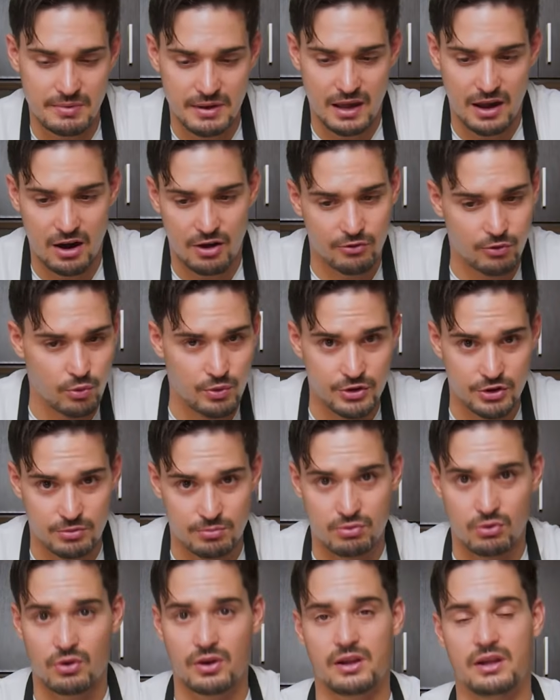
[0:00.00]
be careful when you're
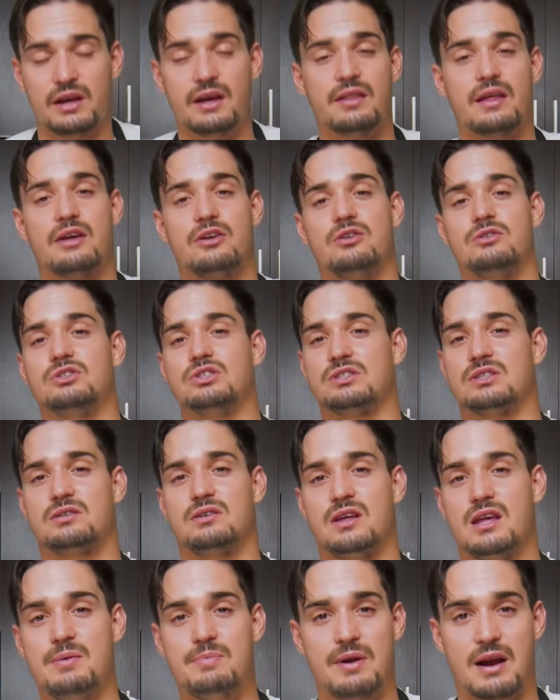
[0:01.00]
broiling that you
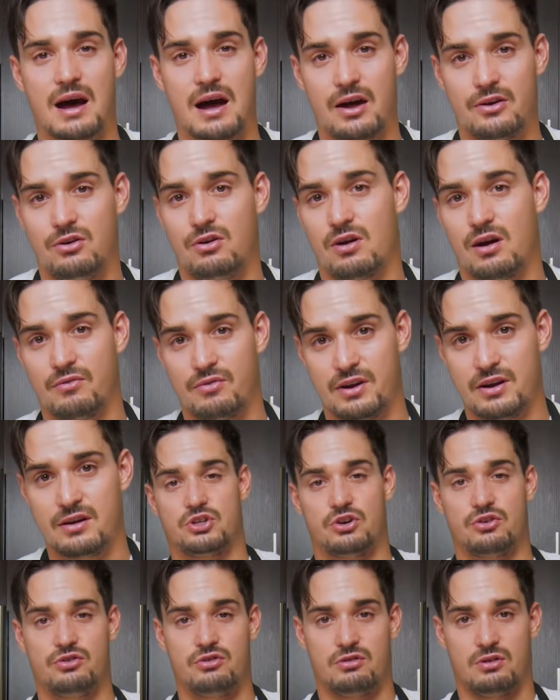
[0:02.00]
just keep an eye on your oven,
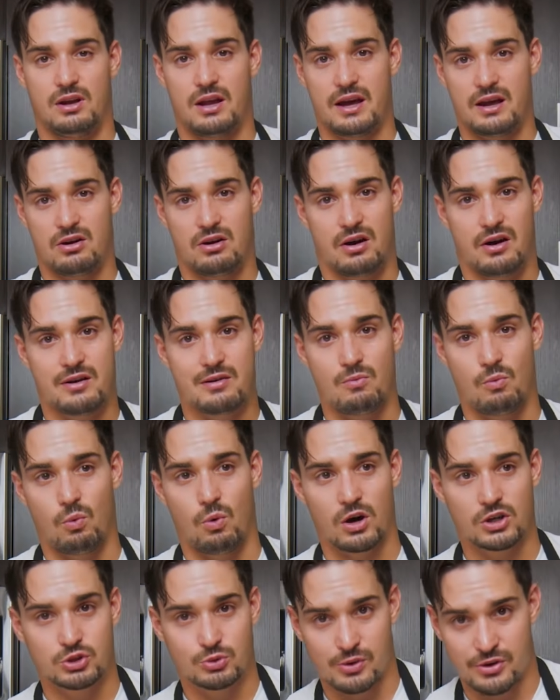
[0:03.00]
turn your light on,
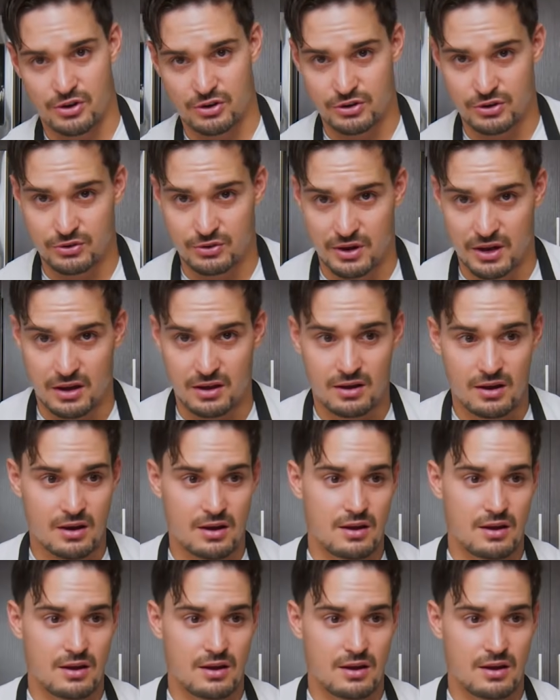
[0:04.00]
watch what you're doing.